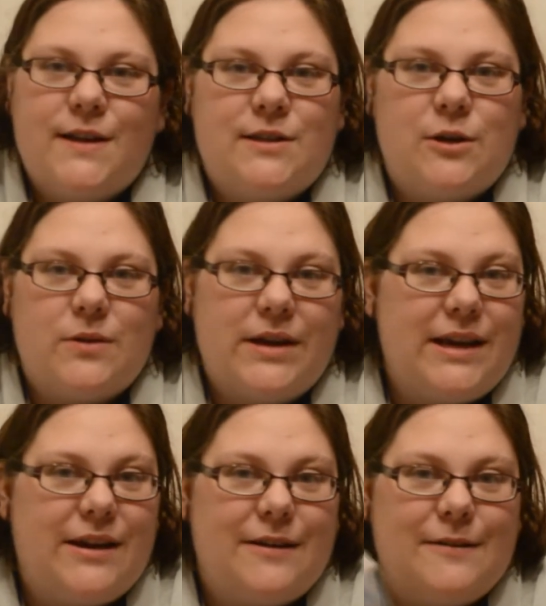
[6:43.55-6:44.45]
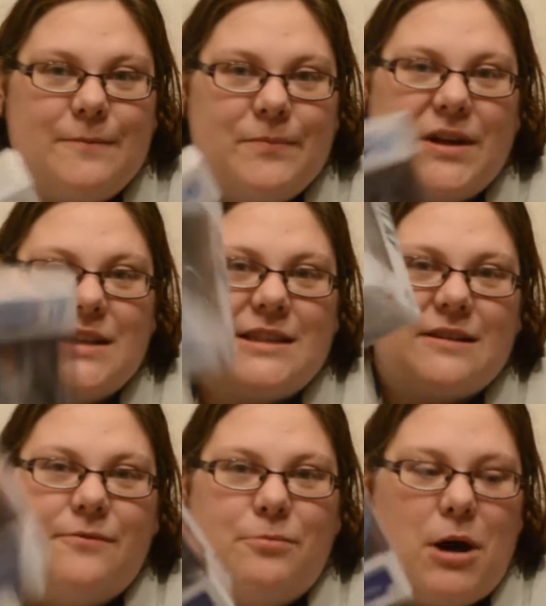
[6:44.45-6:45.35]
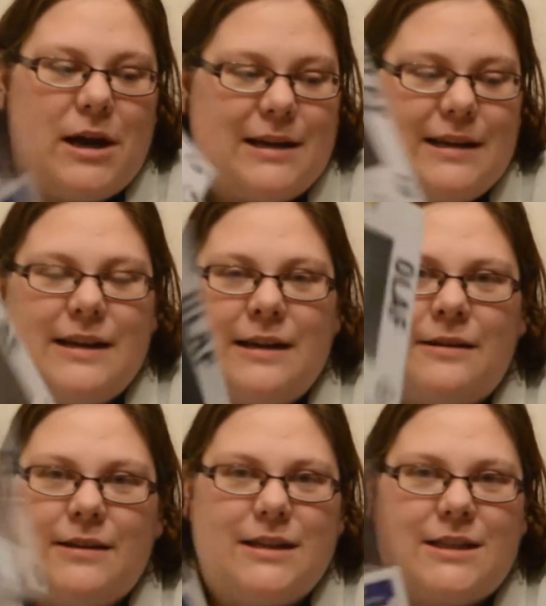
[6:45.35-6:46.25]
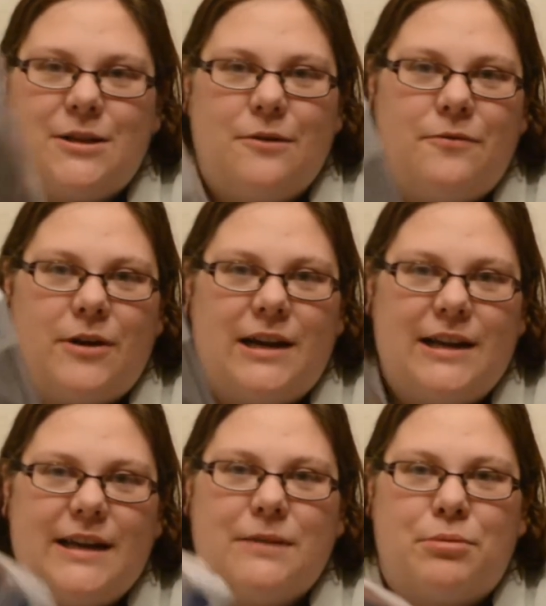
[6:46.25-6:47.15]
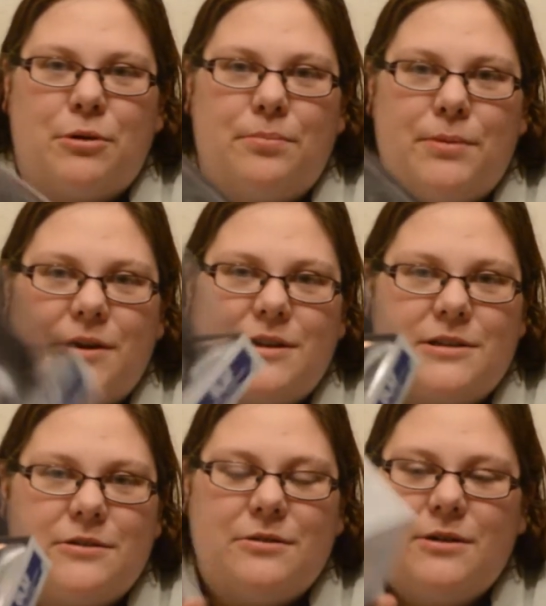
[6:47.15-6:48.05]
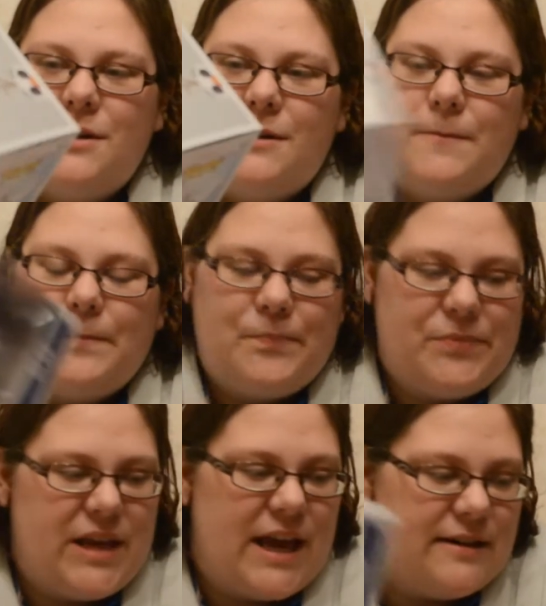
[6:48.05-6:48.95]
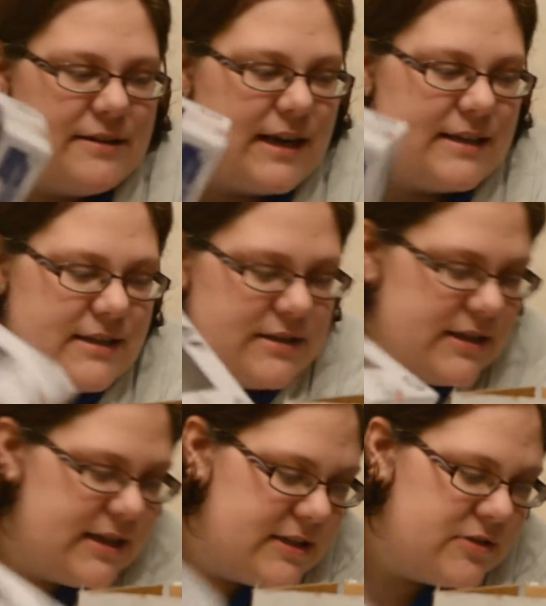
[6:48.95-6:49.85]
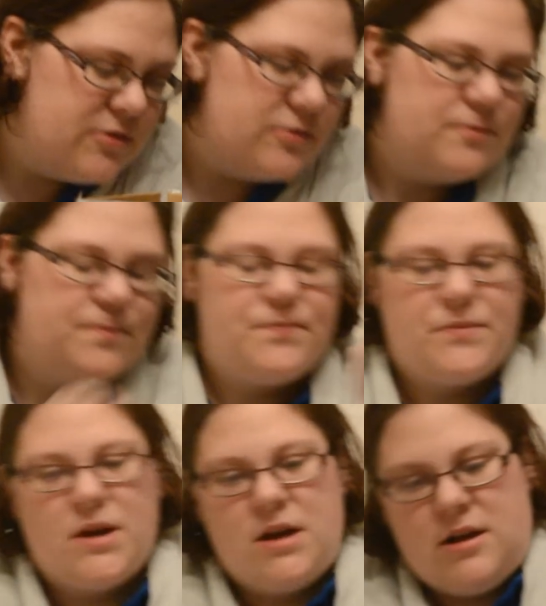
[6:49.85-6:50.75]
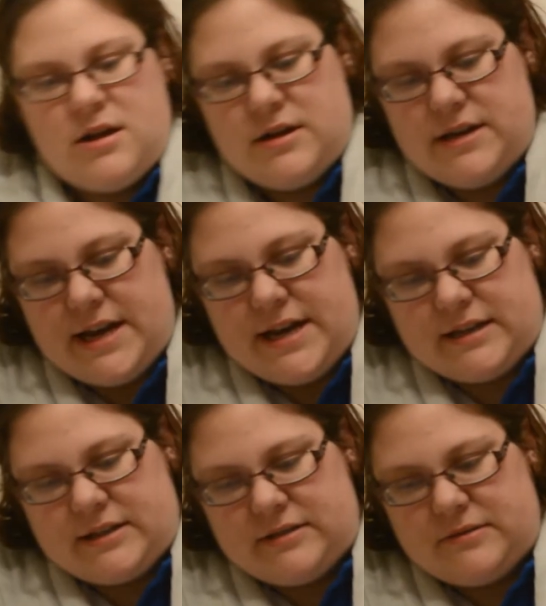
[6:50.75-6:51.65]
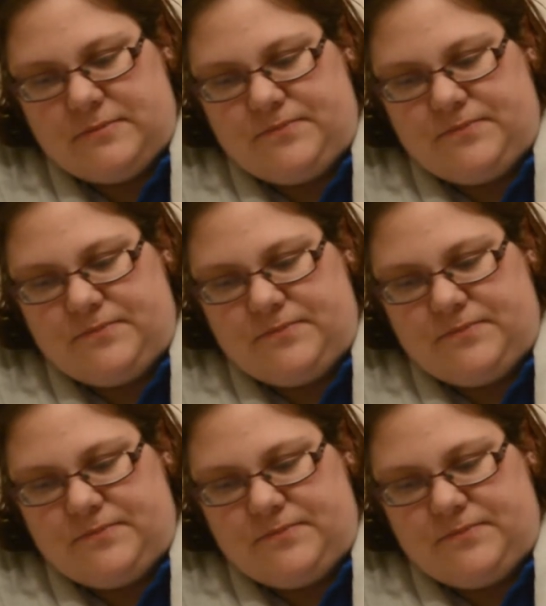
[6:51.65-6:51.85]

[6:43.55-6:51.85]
So there you go. That's in widely, that's so funly appropriate to, yeah, that. So that's cool. Next.